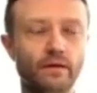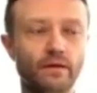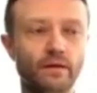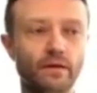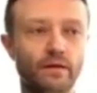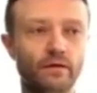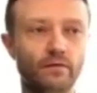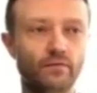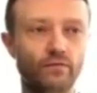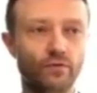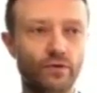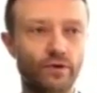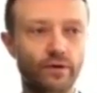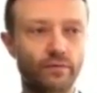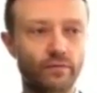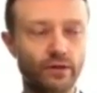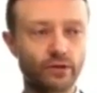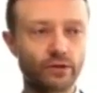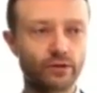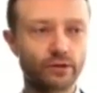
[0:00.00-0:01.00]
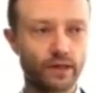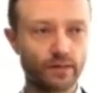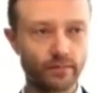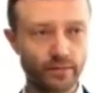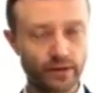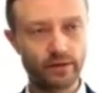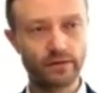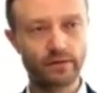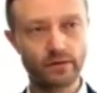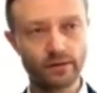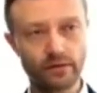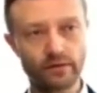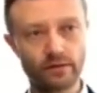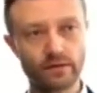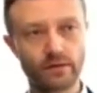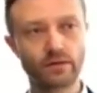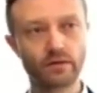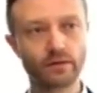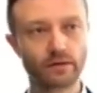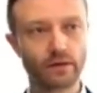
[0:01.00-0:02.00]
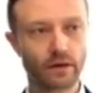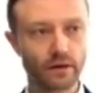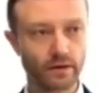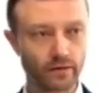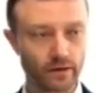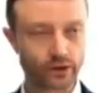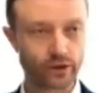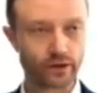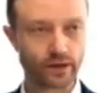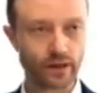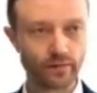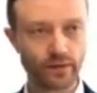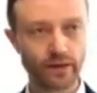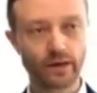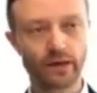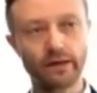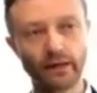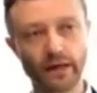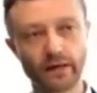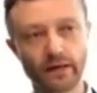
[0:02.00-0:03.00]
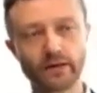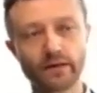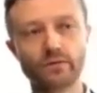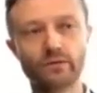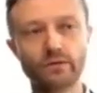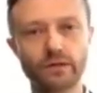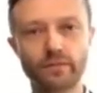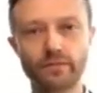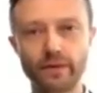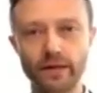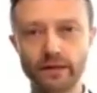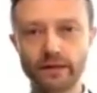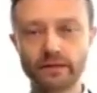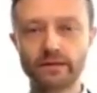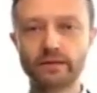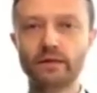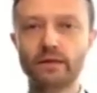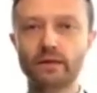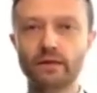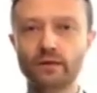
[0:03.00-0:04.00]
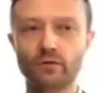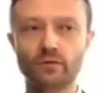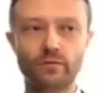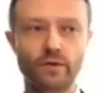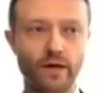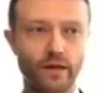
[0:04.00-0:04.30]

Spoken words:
Russian company in the Russian company. Again, it will depend on